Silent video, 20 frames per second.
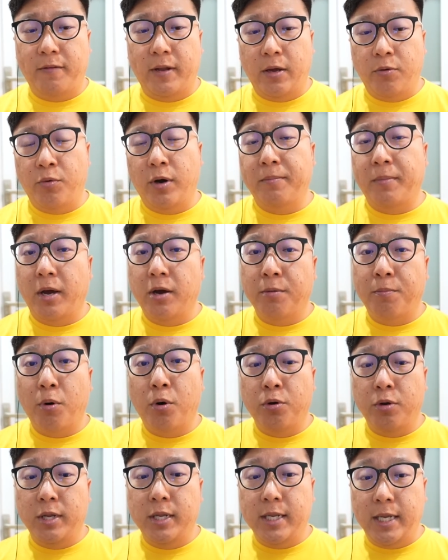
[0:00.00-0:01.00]
like what my
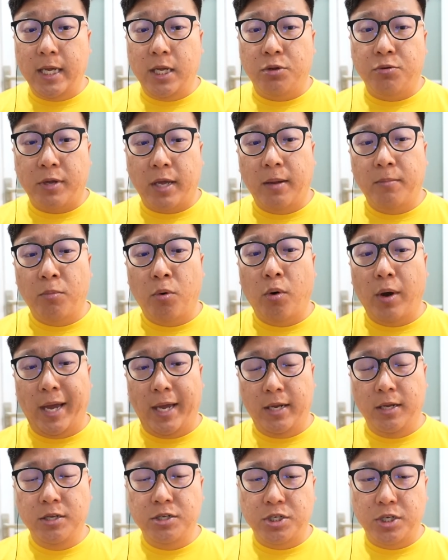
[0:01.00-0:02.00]
opponent did to get more
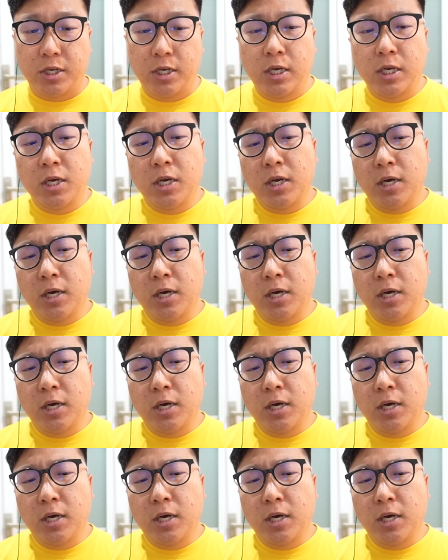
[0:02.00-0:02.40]
energy.